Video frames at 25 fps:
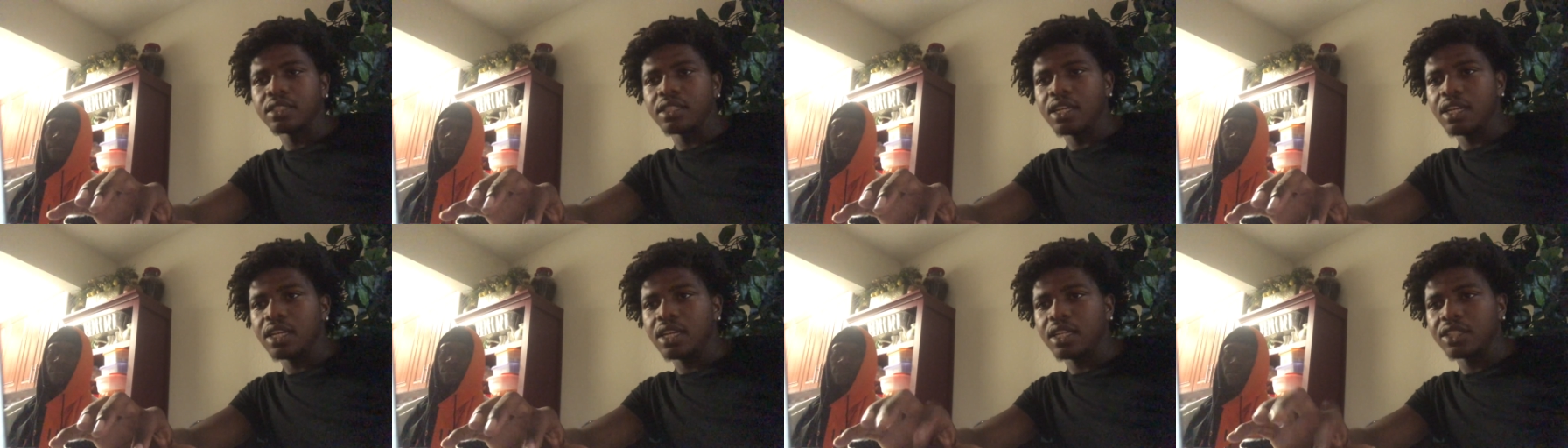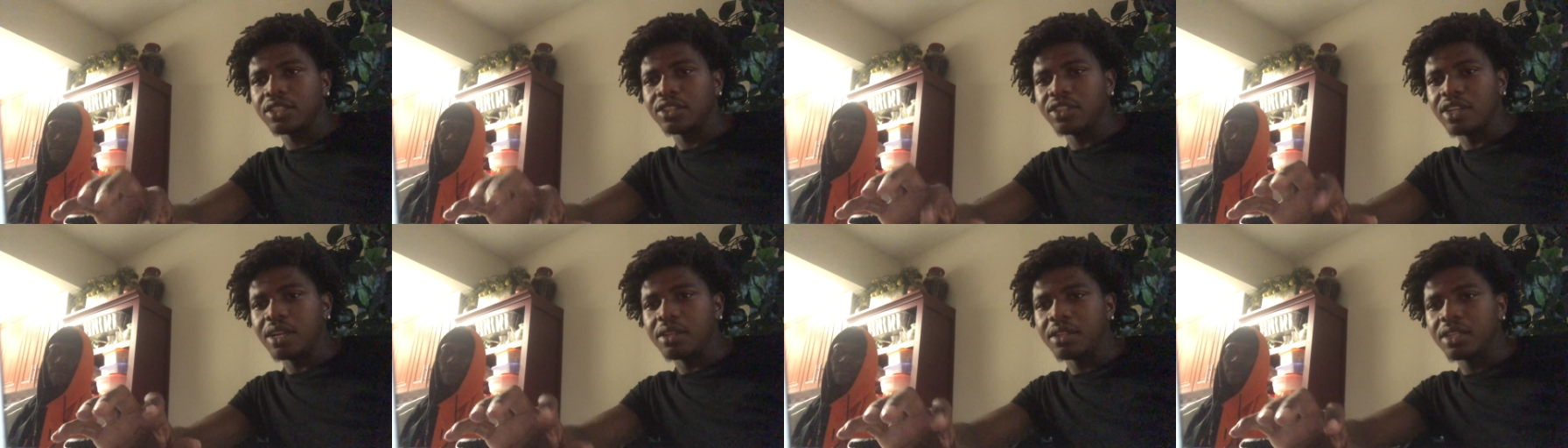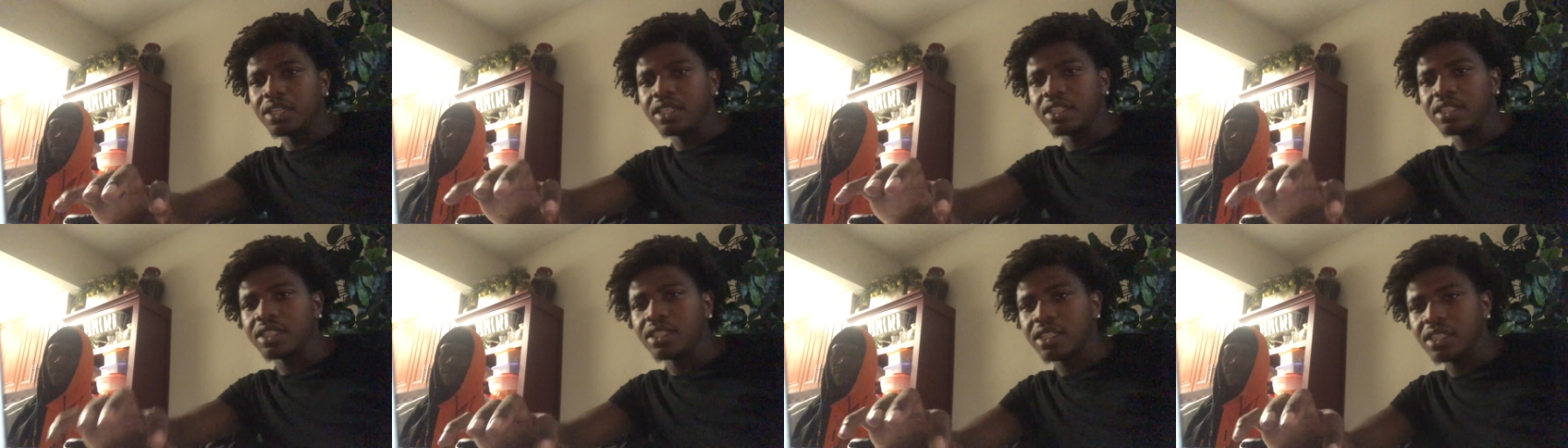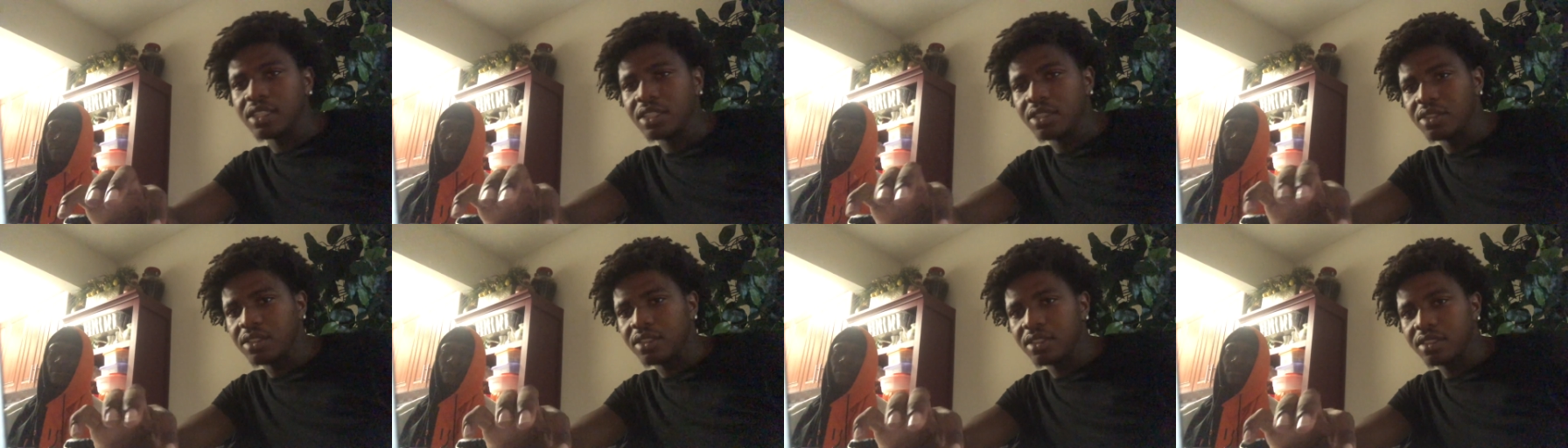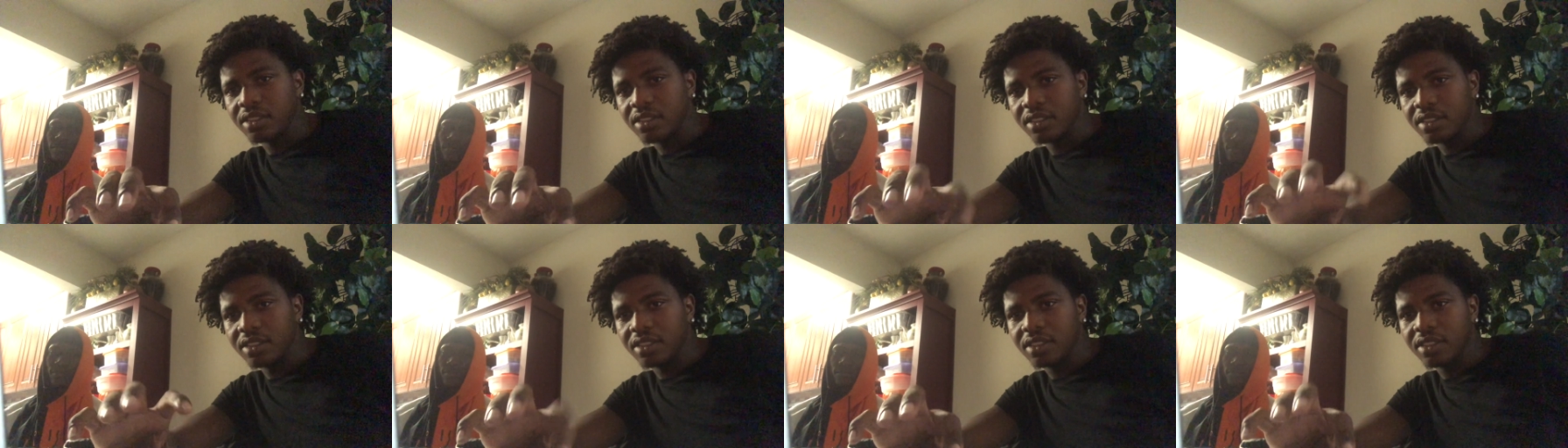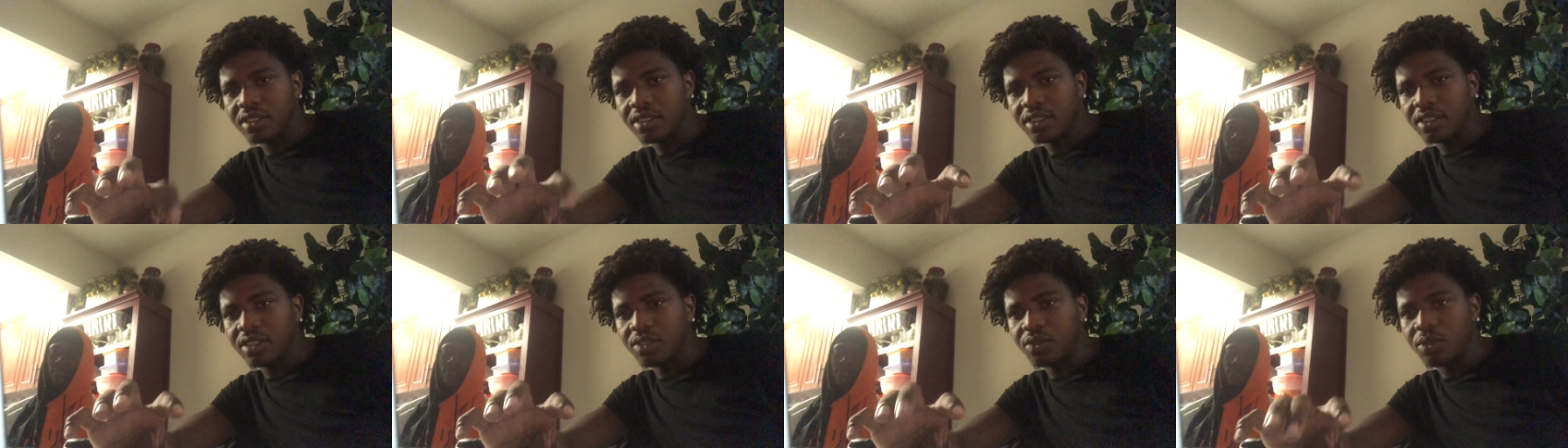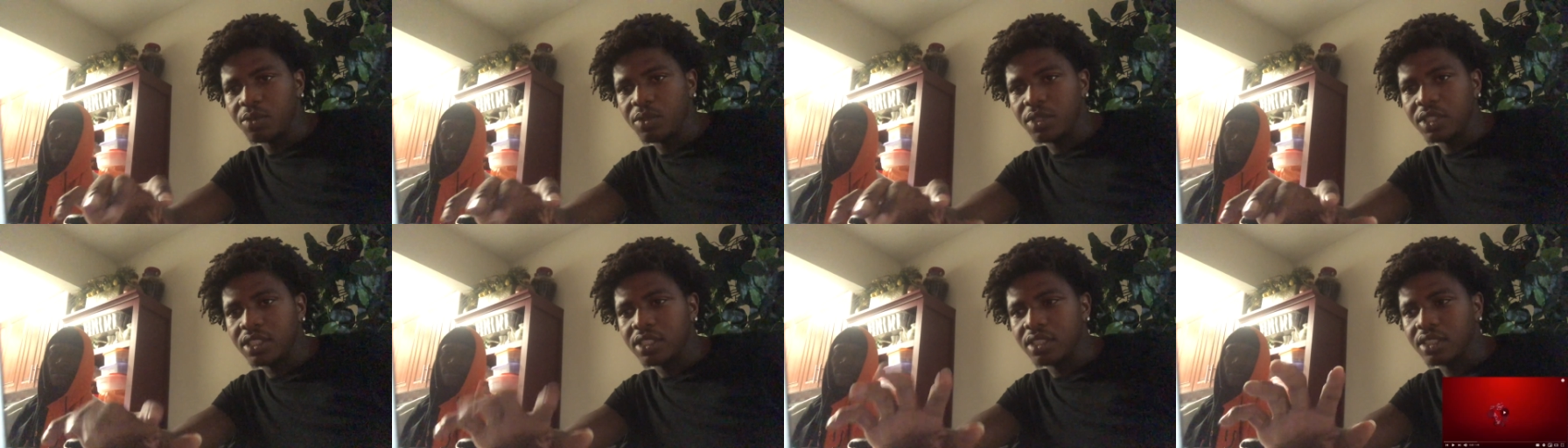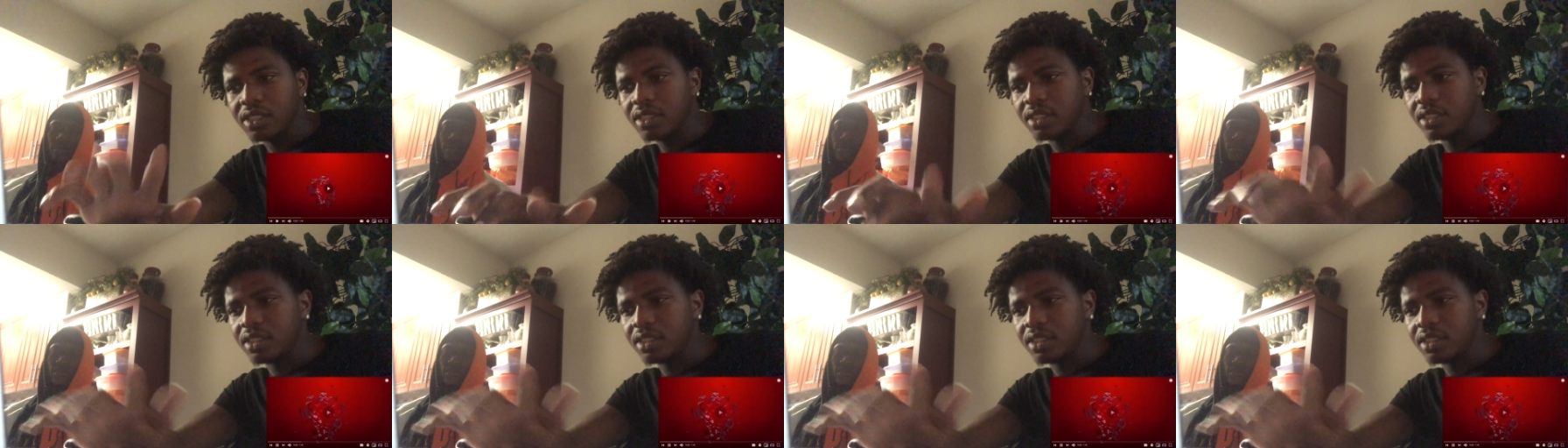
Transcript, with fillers: Trapland. we with you.